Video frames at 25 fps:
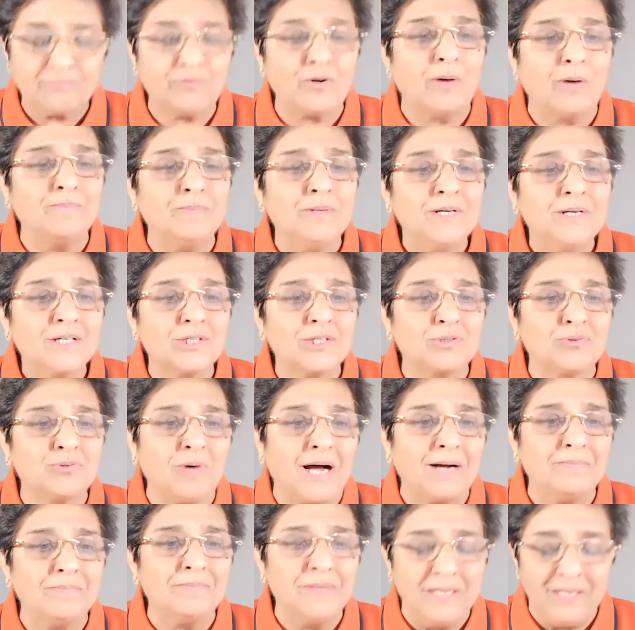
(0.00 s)
from
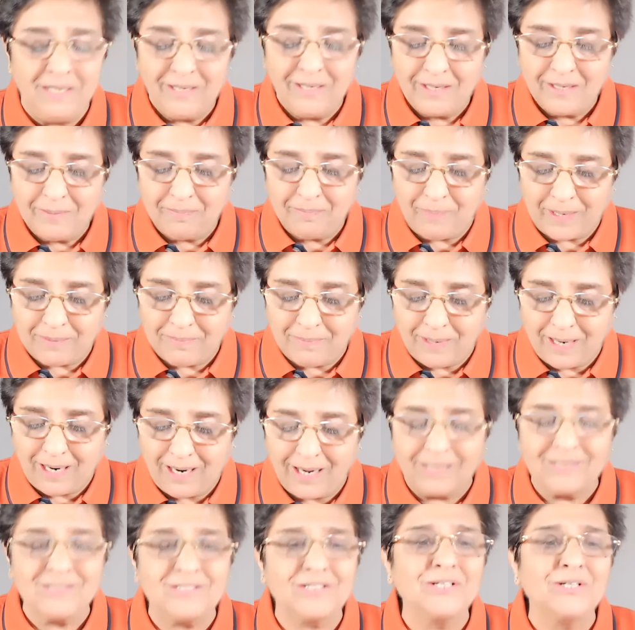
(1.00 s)
Swami
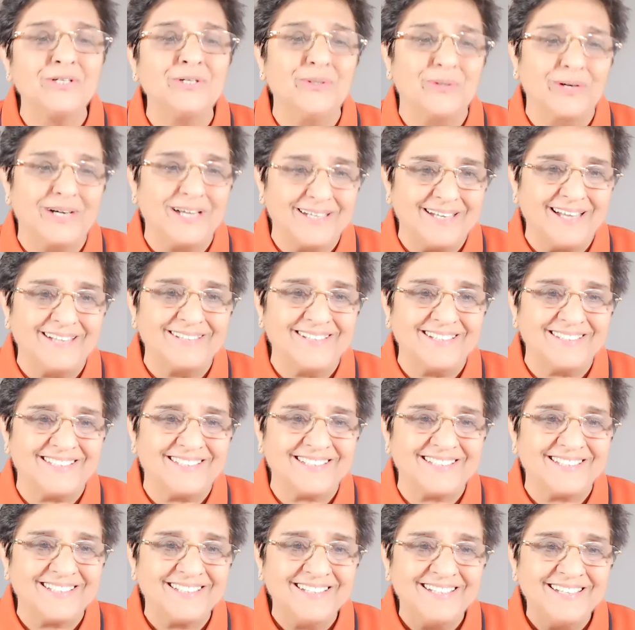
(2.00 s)
Paramahans
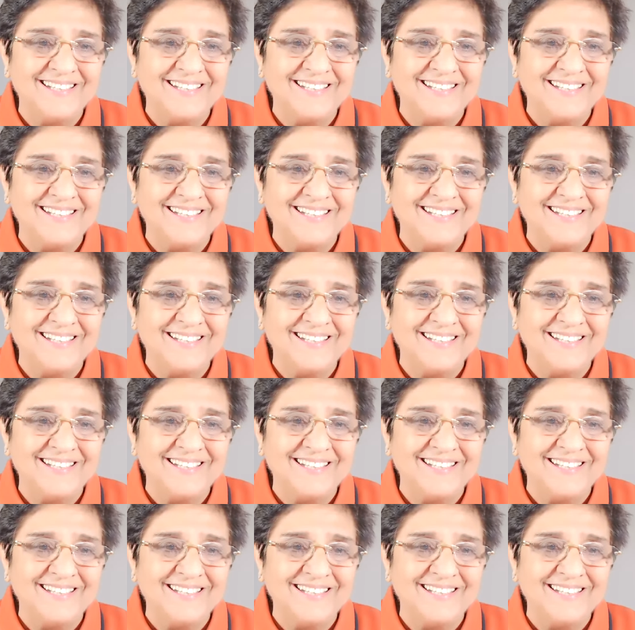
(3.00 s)
Yoganandaji.